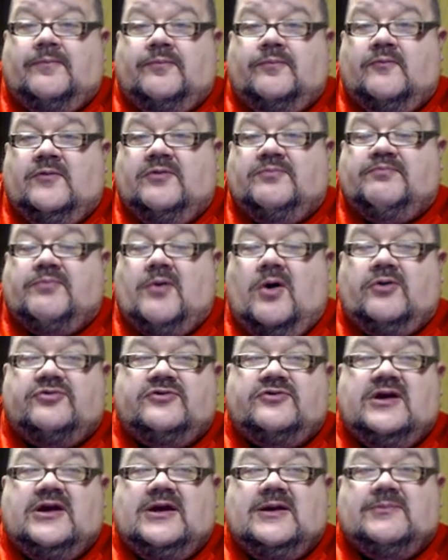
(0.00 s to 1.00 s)
with both
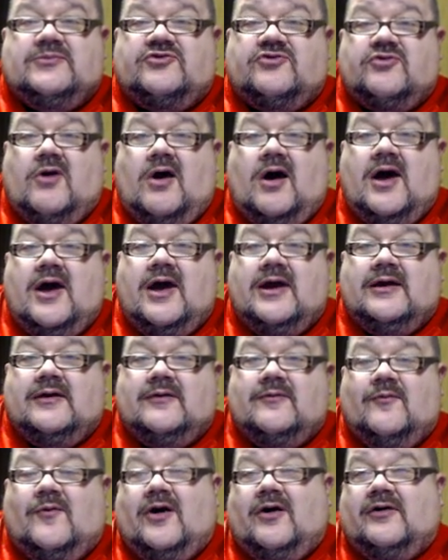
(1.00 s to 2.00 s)
teams trying,
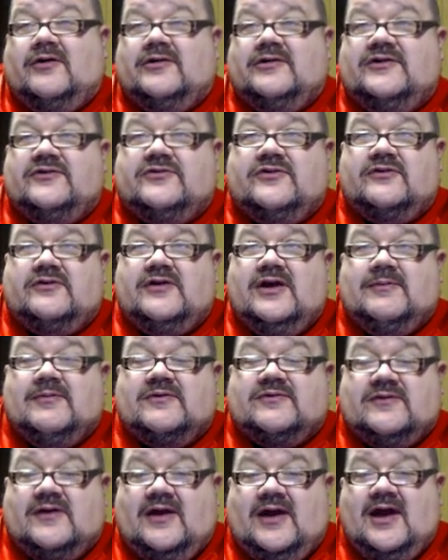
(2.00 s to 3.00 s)
well, at least the team
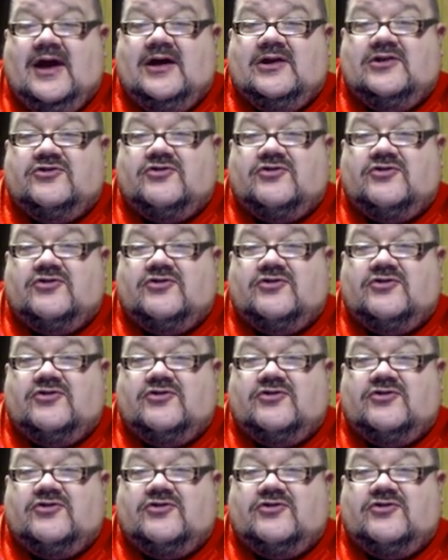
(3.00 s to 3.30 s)
that's ahead,